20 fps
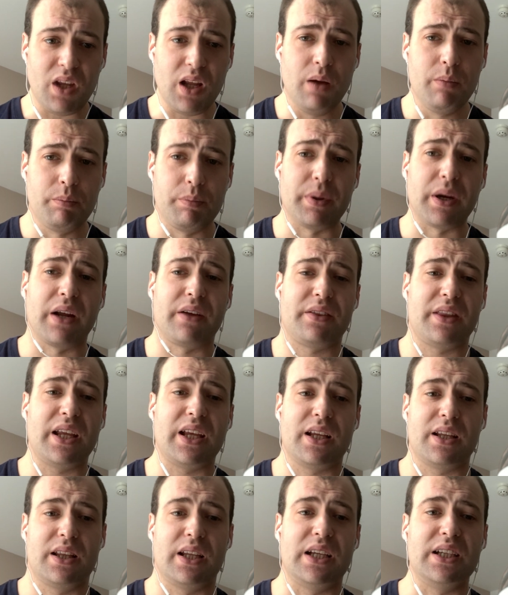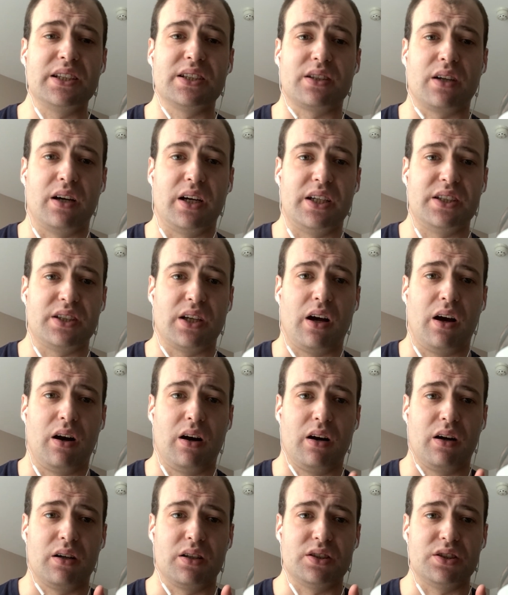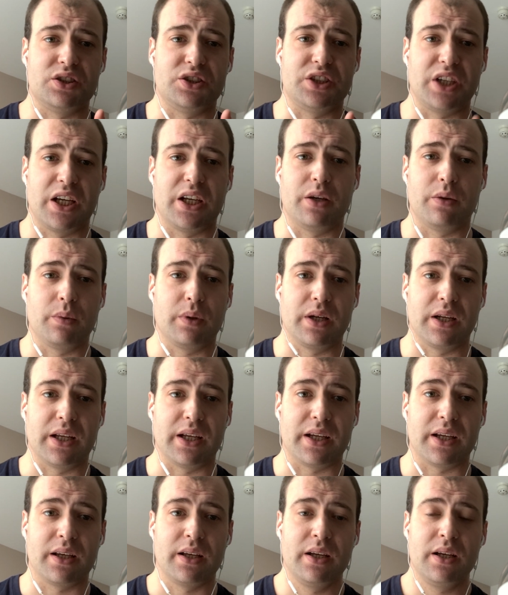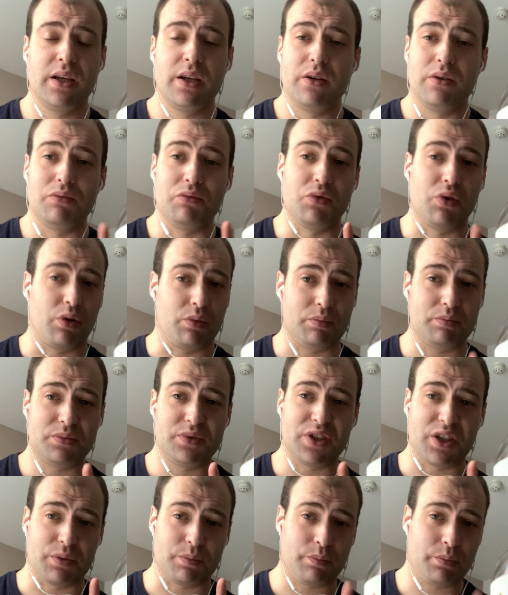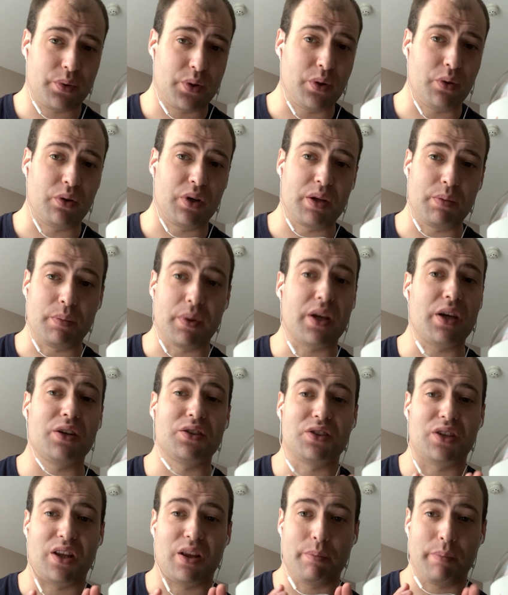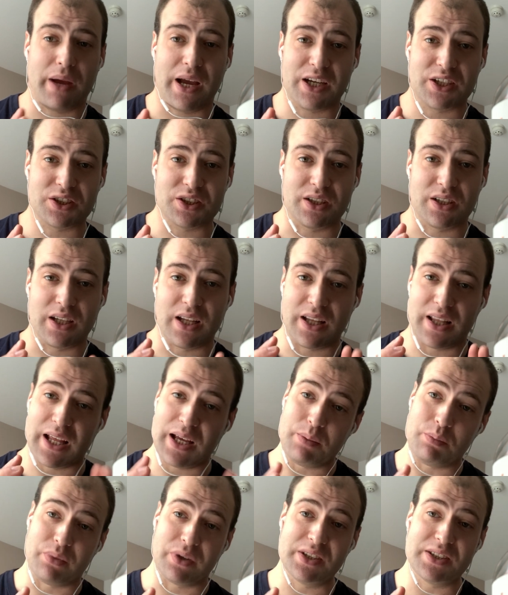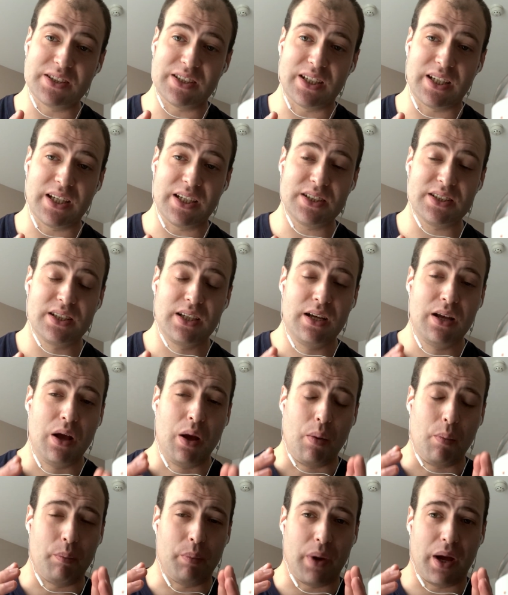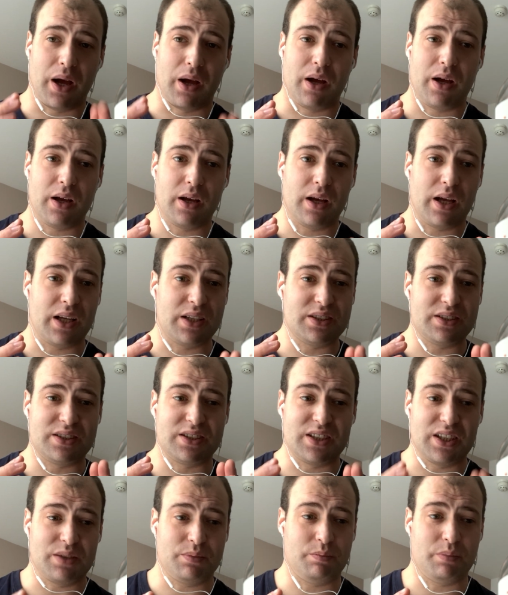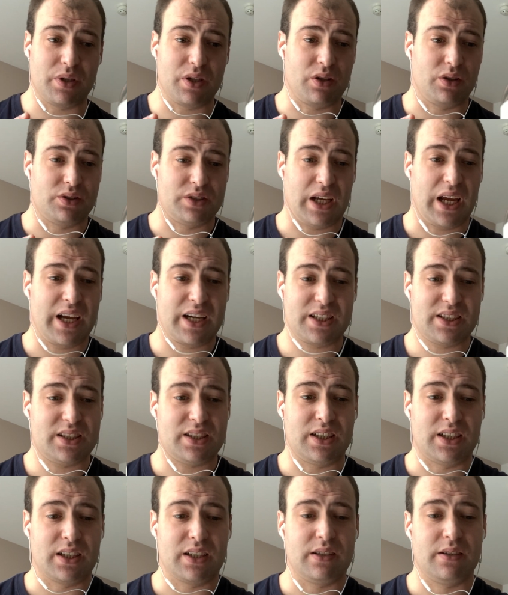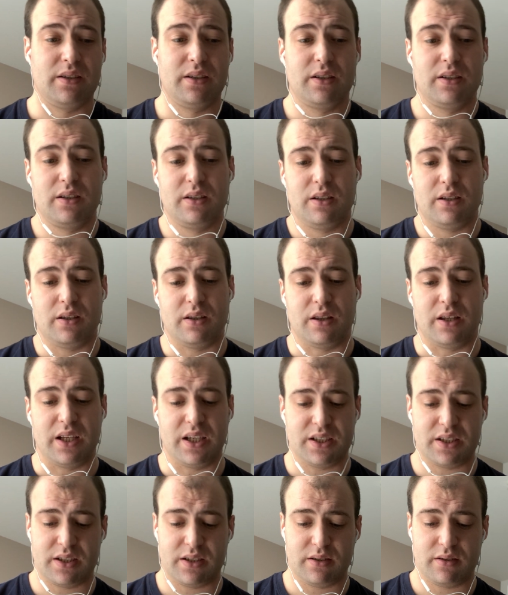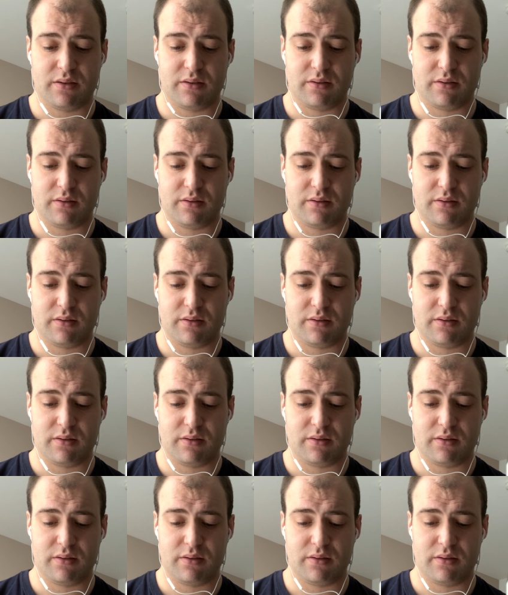But I think these guys are genuinely, not just purely because of the passion that they bring to this, but just because actually this